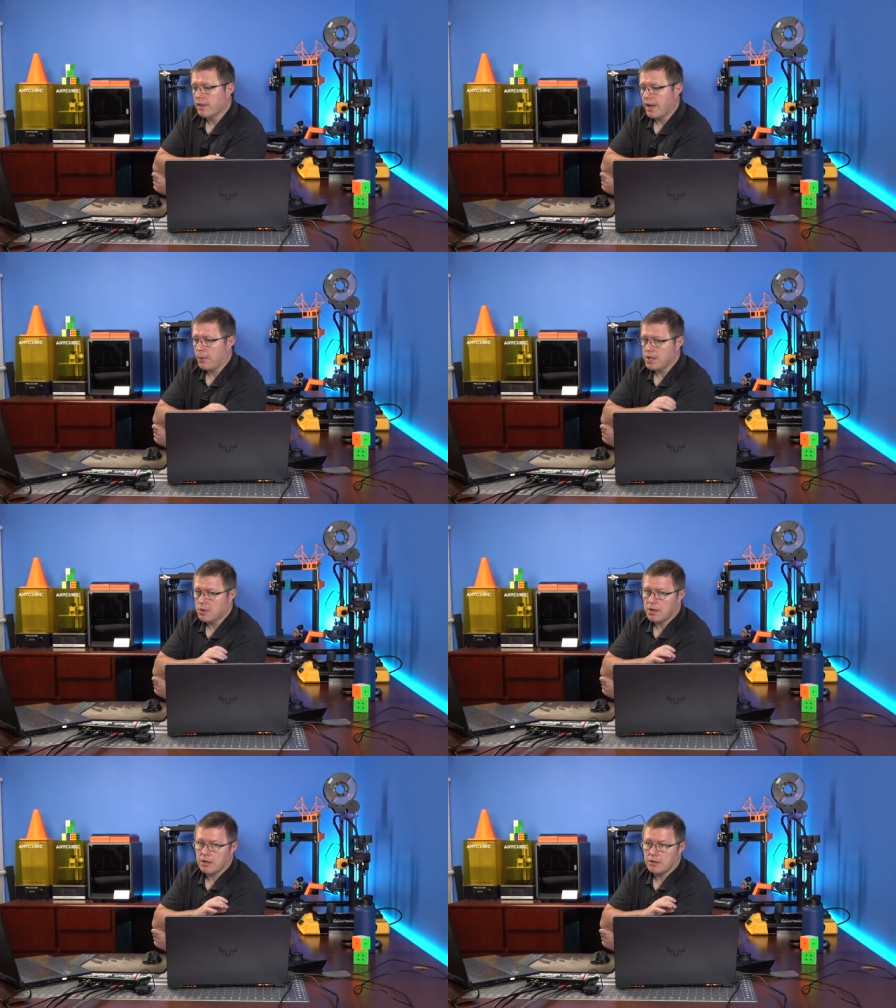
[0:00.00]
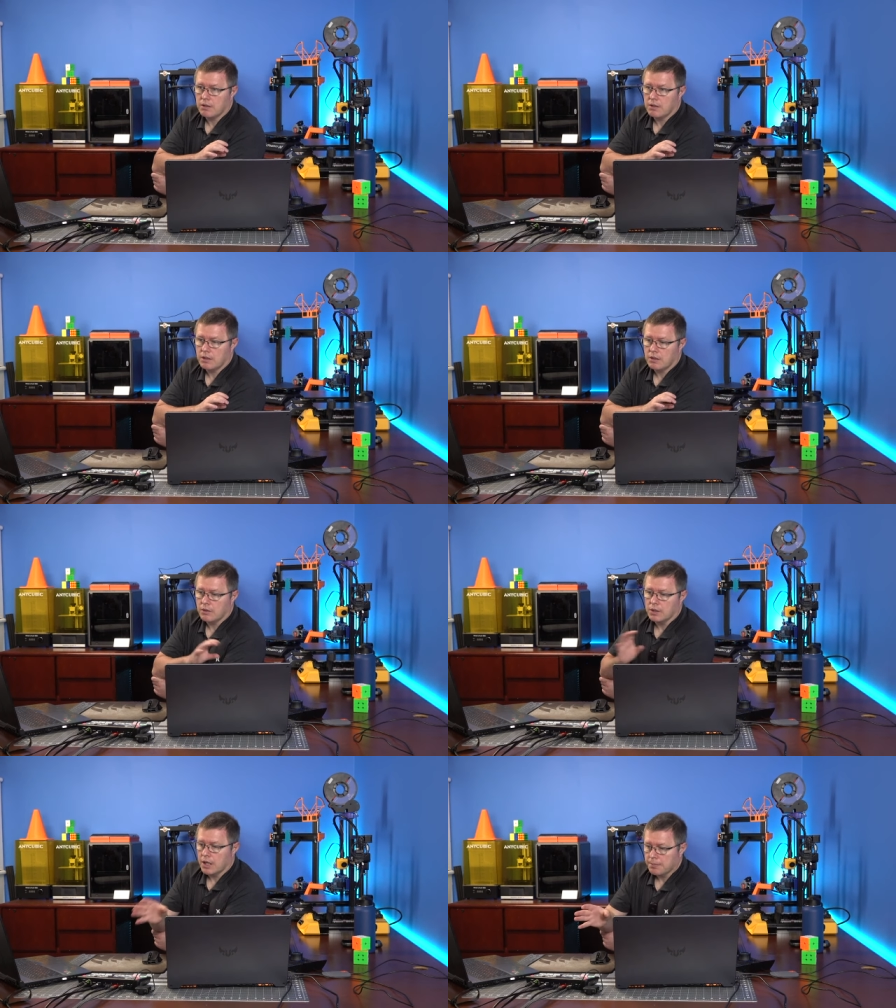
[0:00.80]
that way you get you
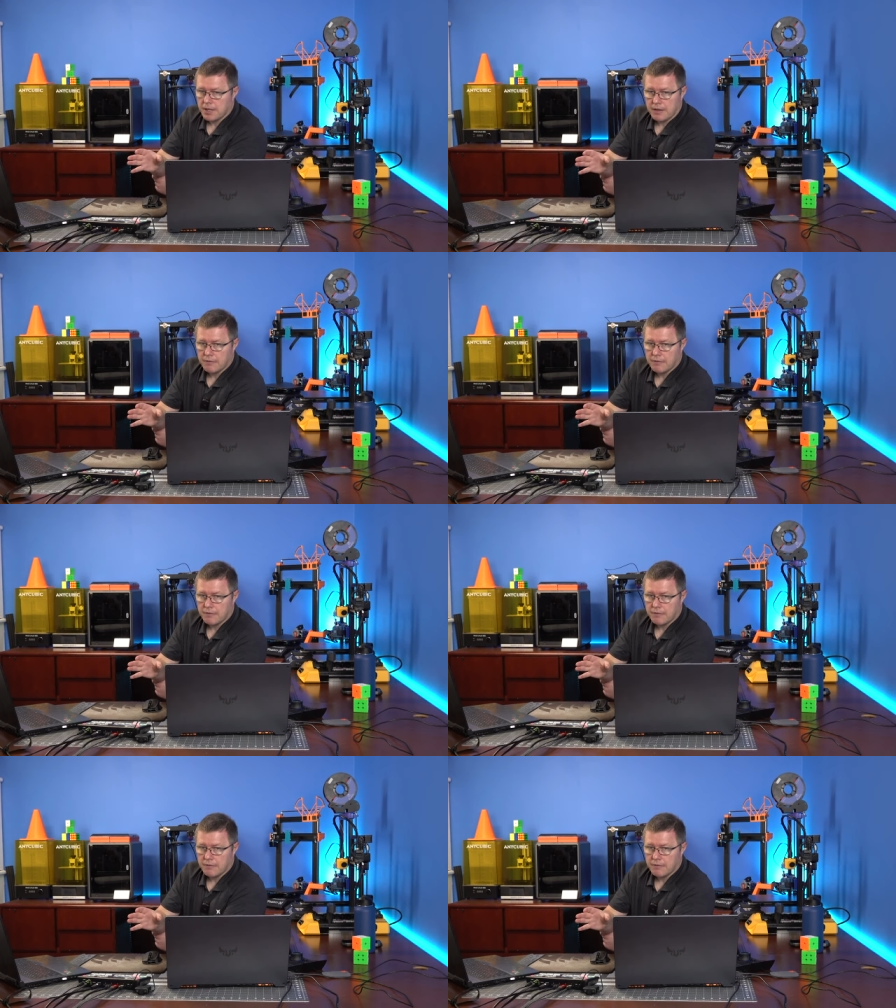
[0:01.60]
know an up-to-date